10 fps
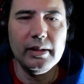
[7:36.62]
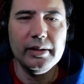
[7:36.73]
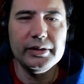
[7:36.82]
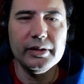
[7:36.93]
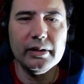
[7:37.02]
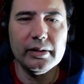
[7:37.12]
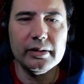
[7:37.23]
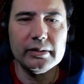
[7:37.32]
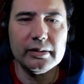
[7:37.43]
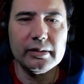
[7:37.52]

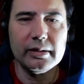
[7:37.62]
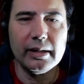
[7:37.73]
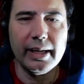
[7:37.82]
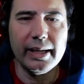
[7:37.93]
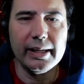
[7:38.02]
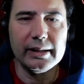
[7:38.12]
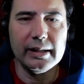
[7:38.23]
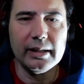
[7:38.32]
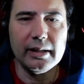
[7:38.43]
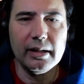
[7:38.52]
learn, and
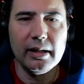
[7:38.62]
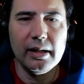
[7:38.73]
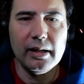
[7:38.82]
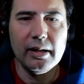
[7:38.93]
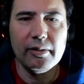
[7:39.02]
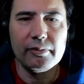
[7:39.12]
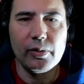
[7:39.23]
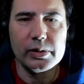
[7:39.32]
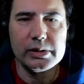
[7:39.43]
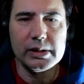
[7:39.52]
of
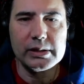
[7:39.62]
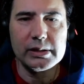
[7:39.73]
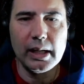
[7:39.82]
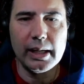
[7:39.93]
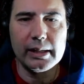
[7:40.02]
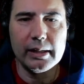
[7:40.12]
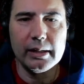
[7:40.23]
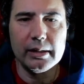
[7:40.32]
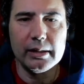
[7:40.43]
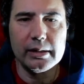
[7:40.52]
course, just like
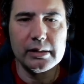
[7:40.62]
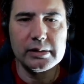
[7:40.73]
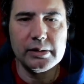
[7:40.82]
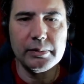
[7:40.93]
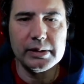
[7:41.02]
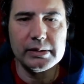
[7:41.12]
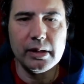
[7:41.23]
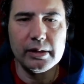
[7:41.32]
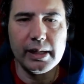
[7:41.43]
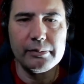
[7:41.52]
some of these
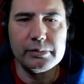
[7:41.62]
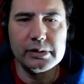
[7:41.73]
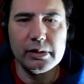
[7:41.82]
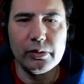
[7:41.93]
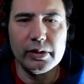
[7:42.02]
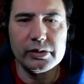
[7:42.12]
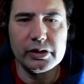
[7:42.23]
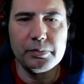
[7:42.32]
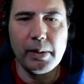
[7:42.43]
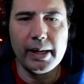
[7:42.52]
other games, there's a
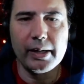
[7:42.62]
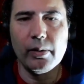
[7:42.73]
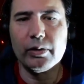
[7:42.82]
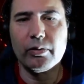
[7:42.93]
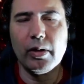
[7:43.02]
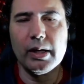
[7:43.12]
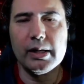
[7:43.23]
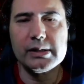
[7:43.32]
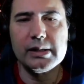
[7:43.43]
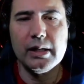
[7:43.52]
spike going
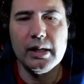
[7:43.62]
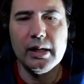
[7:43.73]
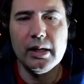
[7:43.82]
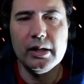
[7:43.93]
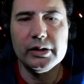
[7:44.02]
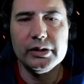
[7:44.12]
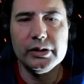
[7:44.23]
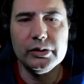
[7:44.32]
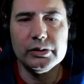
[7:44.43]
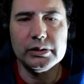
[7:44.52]
across.
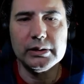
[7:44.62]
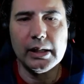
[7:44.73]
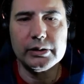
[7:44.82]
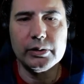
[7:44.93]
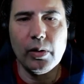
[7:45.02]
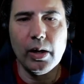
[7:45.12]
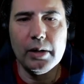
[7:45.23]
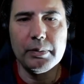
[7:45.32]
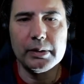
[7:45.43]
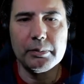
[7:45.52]
Usually not too hard,
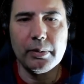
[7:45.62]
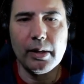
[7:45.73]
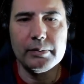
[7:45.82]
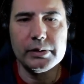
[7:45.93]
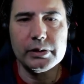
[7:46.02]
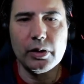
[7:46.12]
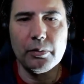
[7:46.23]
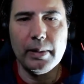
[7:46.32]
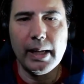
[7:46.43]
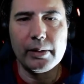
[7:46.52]
but the problem is you go
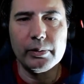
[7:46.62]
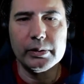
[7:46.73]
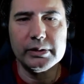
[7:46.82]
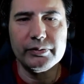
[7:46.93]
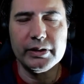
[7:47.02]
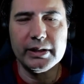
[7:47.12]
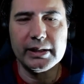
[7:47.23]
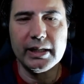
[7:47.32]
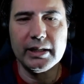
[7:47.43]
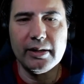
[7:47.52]
backwards if you didn't
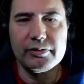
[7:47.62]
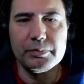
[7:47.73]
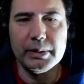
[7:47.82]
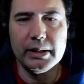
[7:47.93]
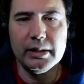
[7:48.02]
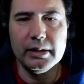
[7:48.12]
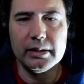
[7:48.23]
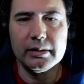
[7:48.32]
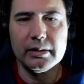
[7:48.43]
get enough speed, and